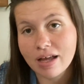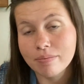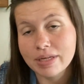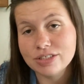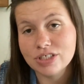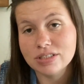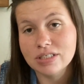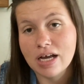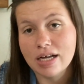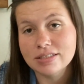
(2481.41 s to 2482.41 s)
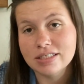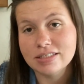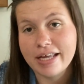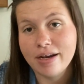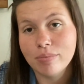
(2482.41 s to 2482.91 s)
It's just not
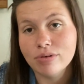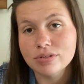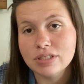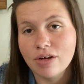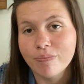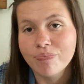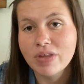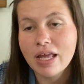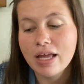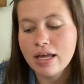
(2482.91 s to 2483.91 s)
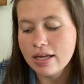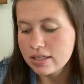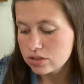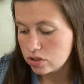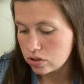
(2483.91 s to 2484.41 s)
sustainable. So
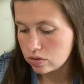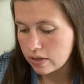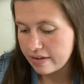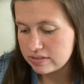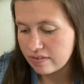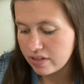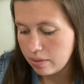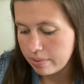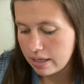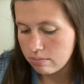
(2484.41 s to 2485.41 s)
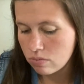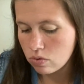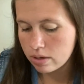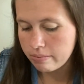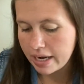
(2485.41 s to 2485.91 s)
I've definitely been
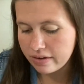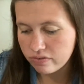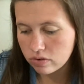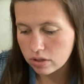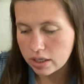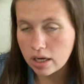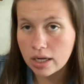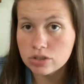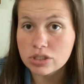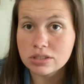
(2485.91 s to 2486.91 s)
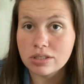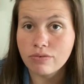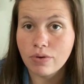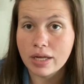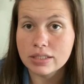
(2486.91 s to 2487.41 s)
more mindful and conscious of
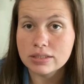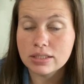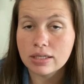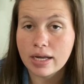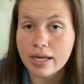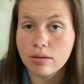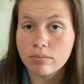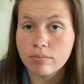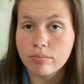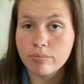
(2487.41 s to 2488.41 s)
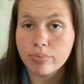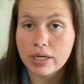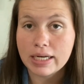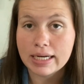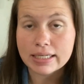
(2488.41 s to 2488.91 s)
what I am
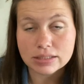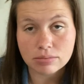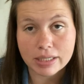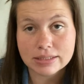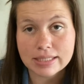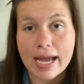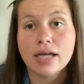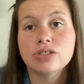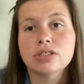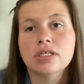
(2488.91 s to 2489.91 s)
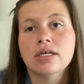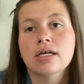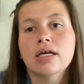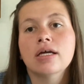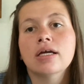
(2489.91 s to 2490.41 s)
bringing into my stash.
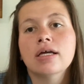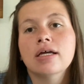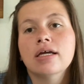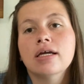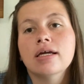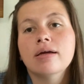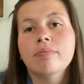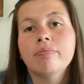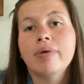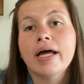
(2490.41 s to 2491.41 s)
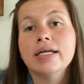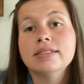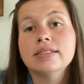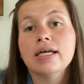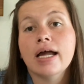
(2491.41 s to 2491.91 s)

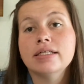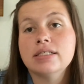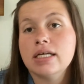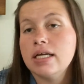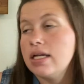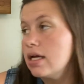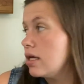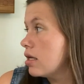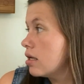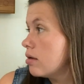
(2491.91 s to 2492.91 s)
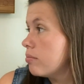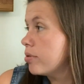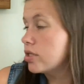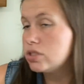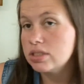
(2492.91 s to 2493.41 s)
But I did
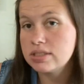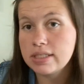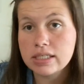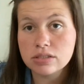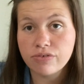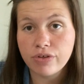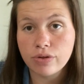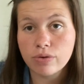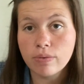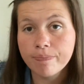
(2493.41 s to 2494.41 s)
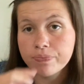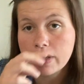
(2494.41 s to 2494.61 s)
purchase these few.